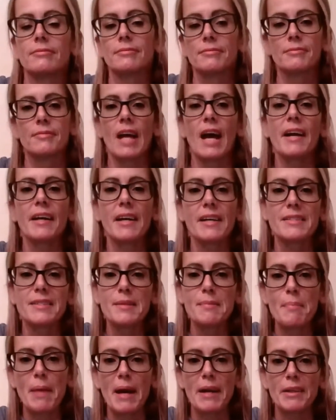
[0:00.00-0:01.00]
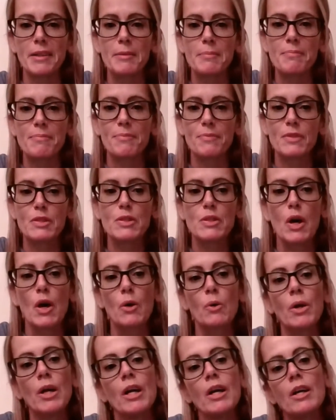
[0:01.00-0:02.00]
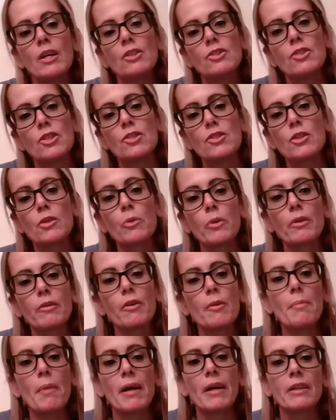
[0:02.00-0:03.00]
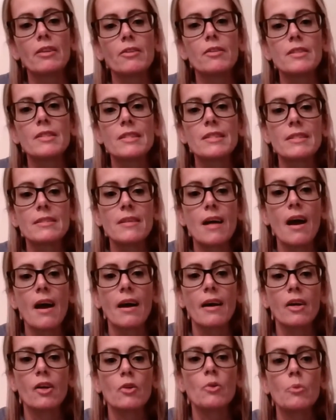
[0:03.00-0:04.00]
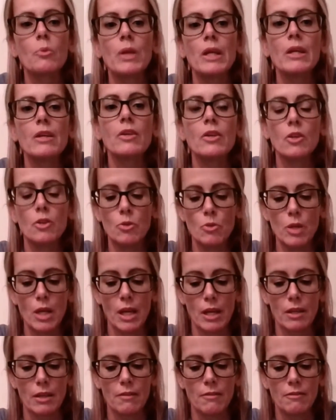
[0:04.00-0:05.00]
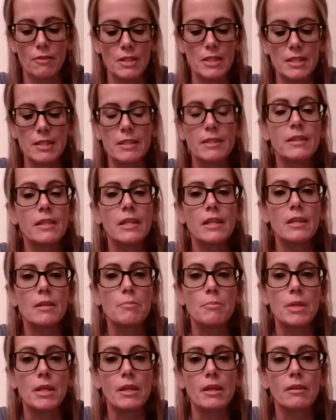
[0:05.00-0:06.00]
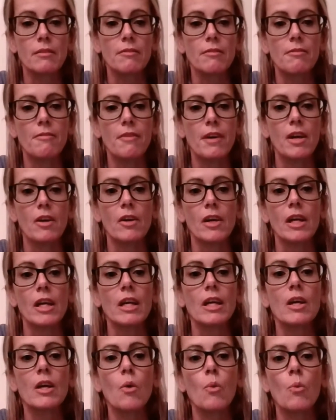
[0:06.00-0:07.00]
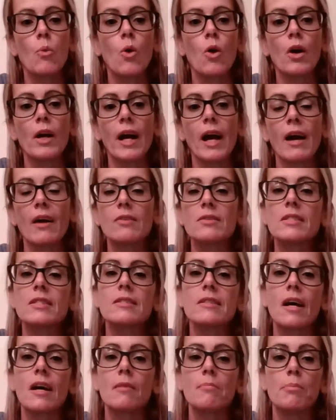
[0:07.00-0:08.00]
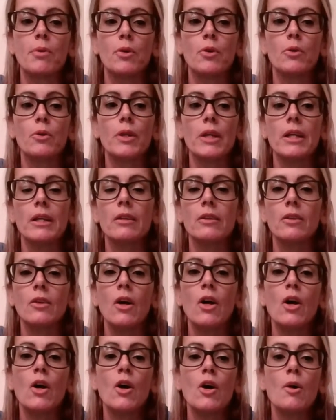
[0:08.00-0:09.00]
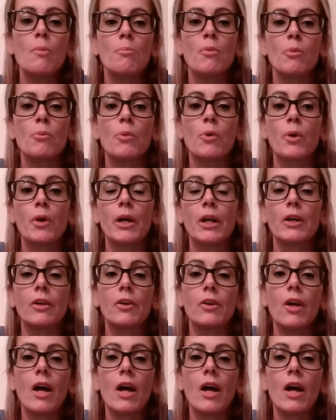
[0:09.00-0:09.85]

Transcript: Hi guys, I'm back. So just a quick reminder, this entire week you can visit the Beacon Ferry walk houses at Pole Hill, Memorial,